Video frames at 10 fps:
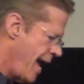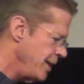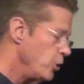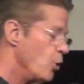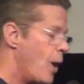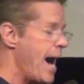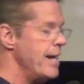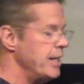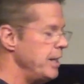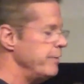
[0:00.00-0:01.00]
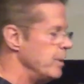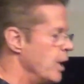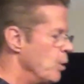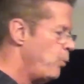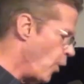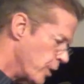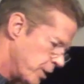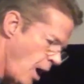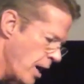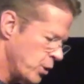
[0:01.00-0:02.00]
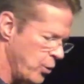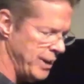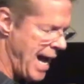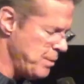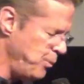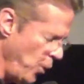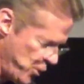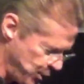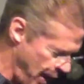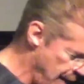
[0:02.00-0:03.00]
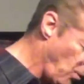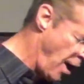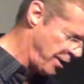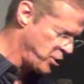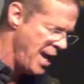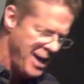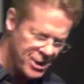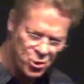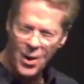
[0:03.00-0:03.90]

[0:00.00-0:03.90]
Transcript: And you know, I had even poured concrete, I had poured sidewalks and